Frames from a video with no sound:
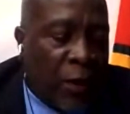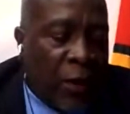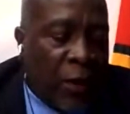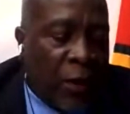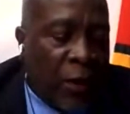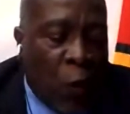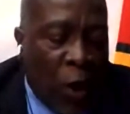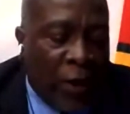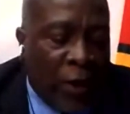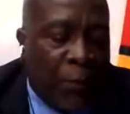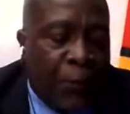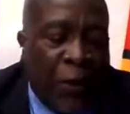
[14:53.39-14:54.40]
have won
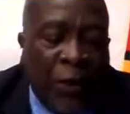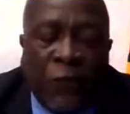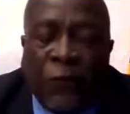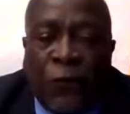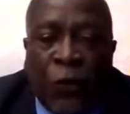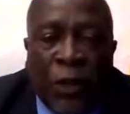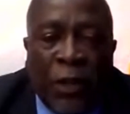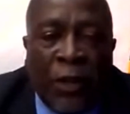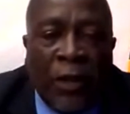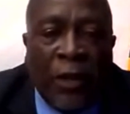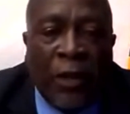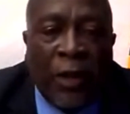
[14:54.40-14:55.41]
a peaceful
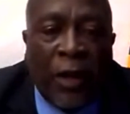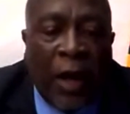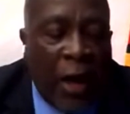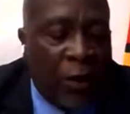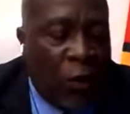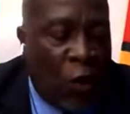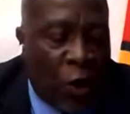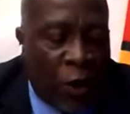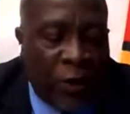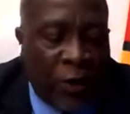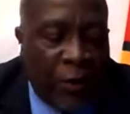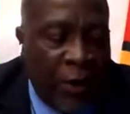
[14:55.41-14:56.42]
and
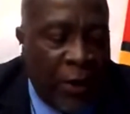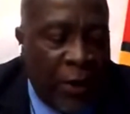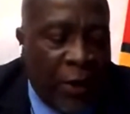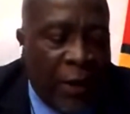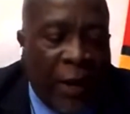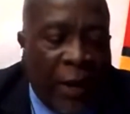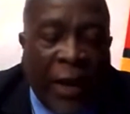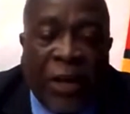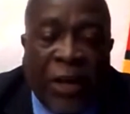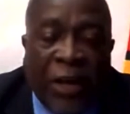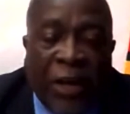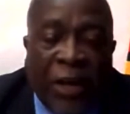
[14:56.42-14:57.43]
orderly
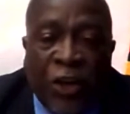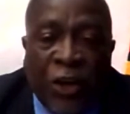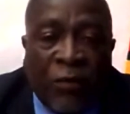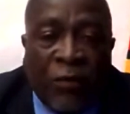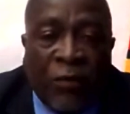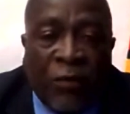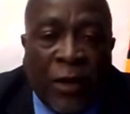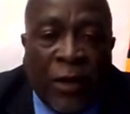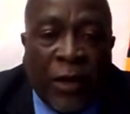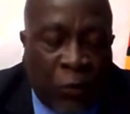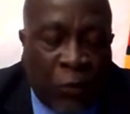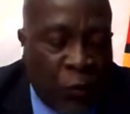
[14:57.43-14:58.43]
elections
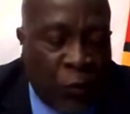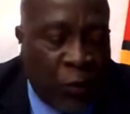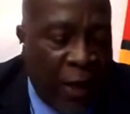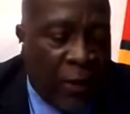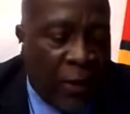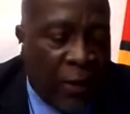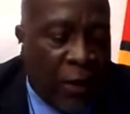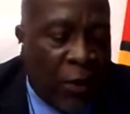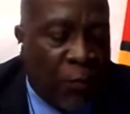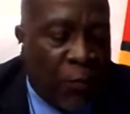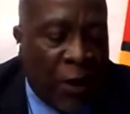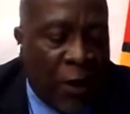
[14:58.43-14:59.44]
that were held
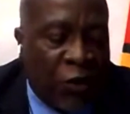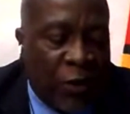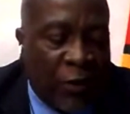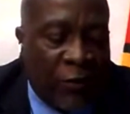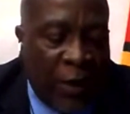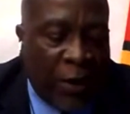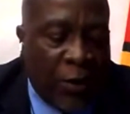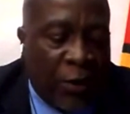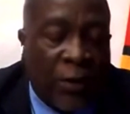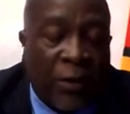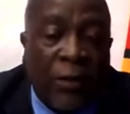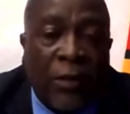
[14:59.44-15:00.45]
on March the
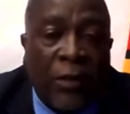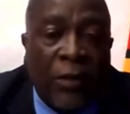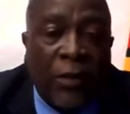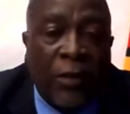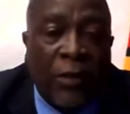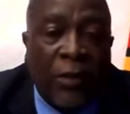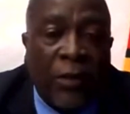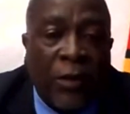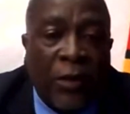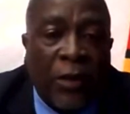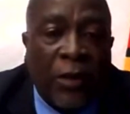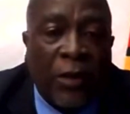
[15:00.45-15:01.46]
2nd.
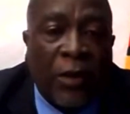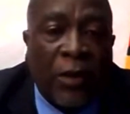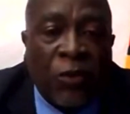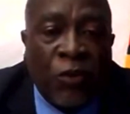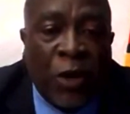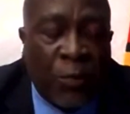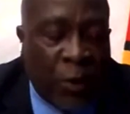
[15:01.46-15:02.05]
Mr.